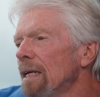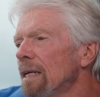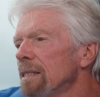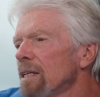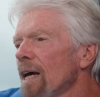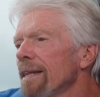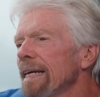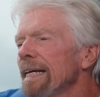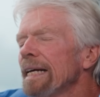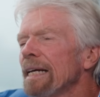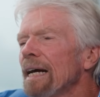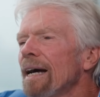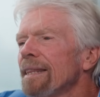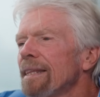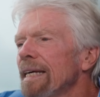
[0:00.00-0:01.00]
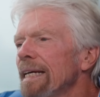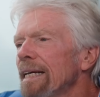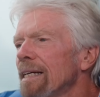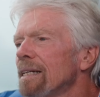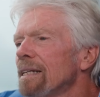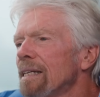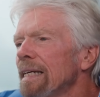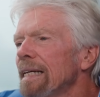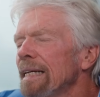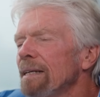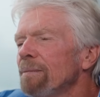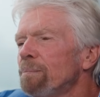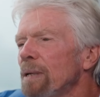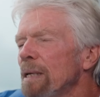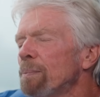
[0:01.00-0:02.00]
So I think I think it,
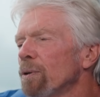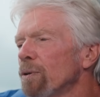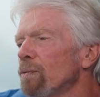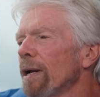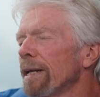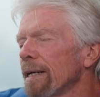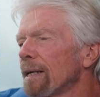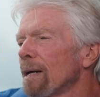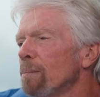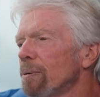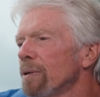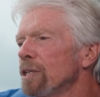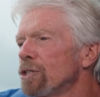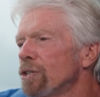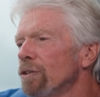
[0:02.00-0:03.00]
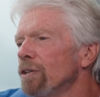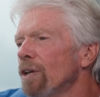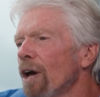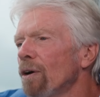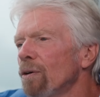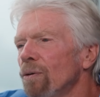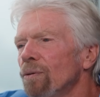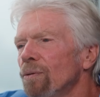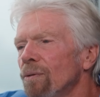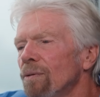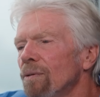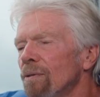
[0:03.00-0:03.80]
the people who are running a company should know